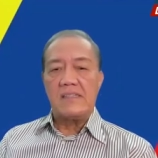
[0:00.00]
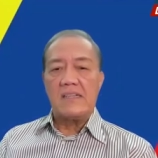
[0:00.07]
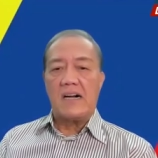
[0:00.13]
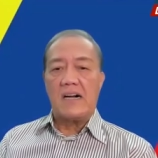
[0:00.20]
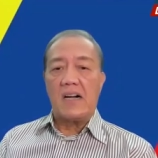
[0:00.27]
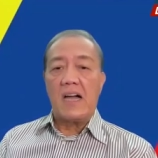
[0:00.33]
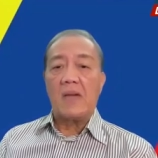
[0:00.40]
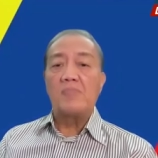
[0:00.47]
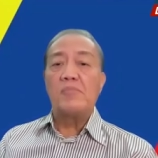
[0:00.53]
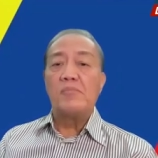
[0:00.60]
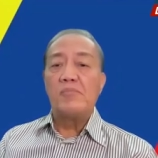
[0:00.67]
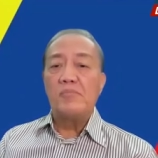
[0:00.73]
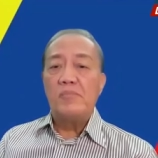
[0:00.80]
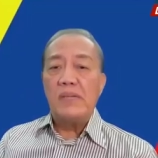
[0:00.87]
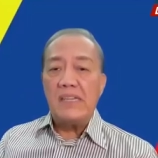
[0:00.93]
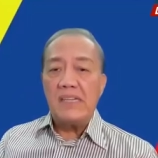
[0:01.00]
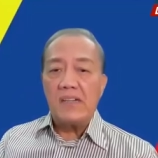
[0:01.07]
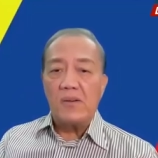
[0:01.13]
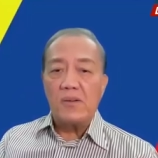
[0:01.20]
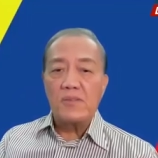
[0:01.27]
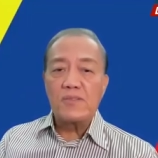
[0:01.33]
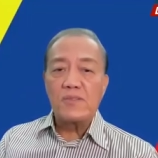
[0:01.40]
uh, I'm
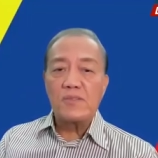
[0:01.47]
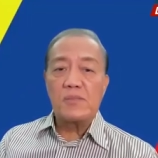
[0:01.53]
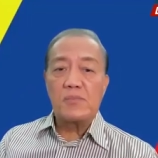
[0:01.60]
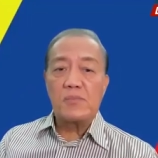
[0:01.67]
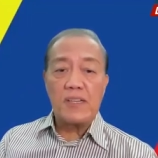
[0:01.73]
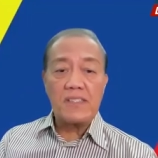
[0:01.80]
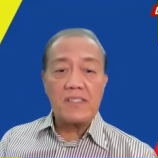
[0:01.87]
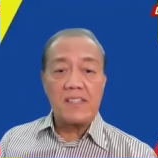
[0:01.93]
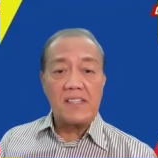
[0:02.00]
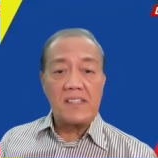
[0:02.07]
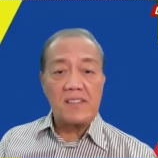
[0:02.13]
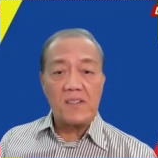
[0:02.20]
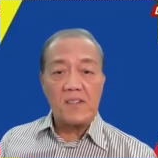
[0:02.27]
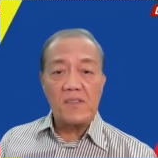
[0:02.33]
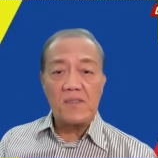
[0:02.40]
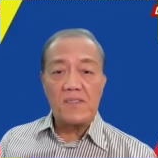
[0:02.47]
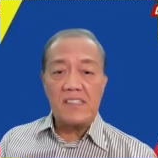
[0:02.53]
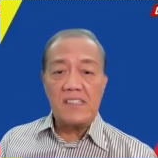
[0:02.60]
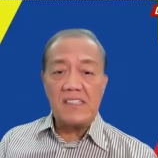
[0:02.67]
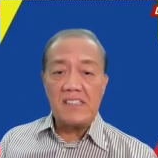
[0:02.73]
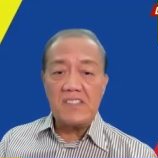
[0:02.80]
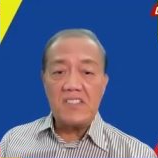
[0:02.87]
being also the president of
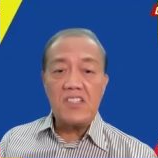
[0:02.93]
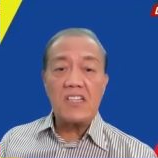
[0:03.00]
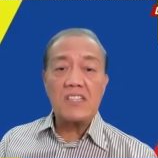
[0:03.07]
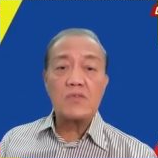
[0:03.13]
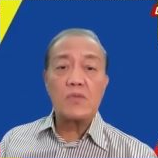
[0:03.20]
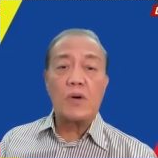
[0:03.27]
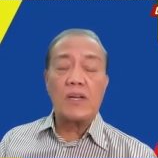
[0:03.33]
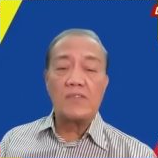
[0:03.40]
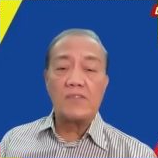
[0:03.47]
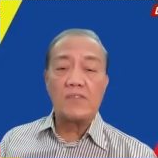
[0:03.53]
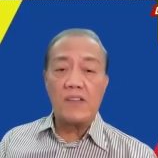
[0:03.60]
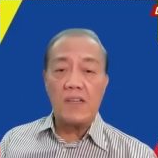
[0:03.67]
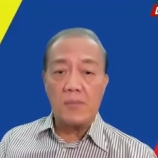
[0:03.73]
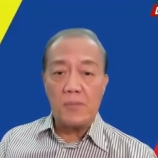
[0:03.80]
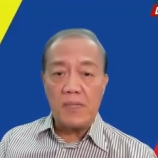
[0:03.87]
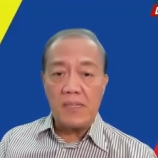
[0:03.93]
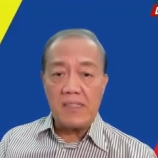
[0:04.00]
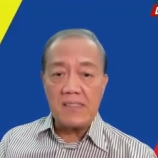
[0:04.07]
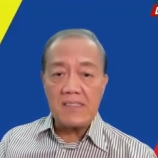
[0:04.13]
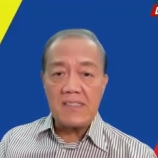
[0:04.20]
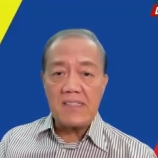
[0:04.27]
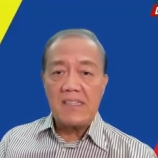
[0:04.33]
the GS1
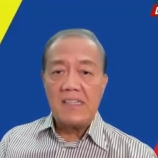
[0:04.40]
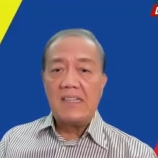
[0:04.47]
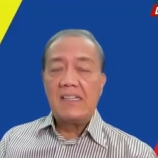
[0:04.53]
Philippines.